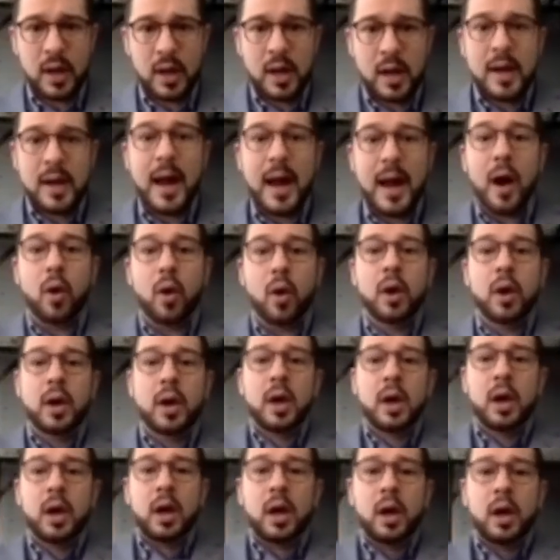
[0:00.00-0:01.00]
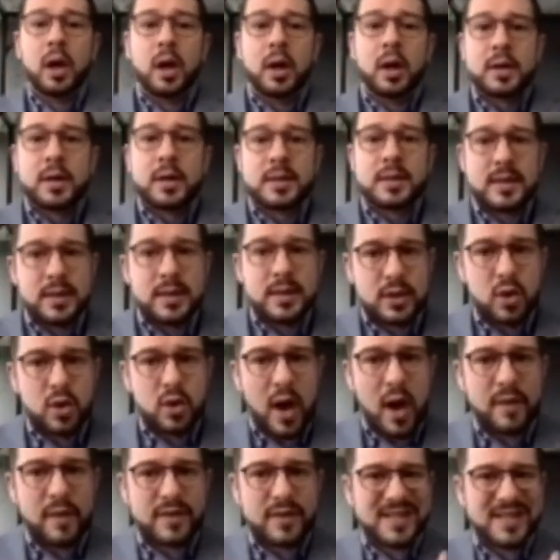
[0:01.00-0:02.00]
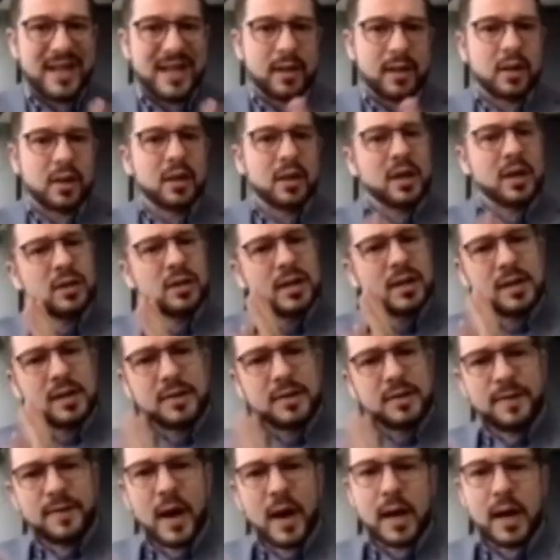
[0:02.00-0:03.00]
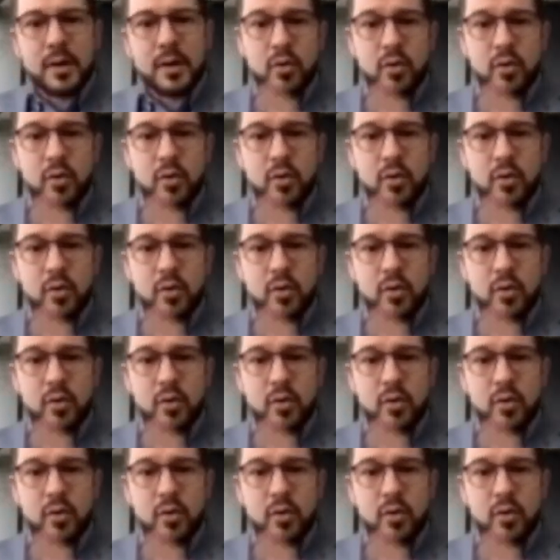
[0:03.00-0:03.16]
Now, since you have set clearly defined,